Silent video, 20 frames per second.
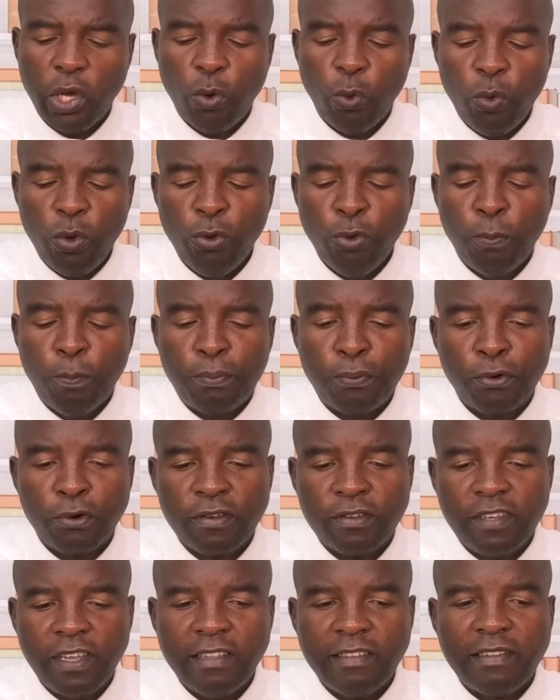We will
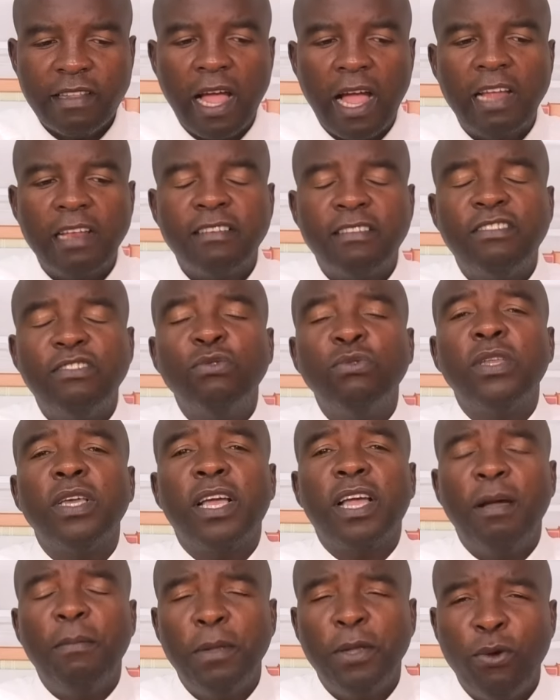protest until the
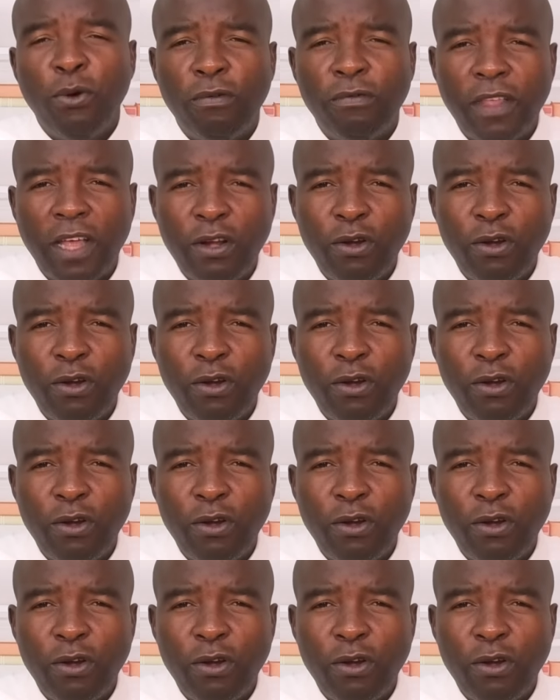coming of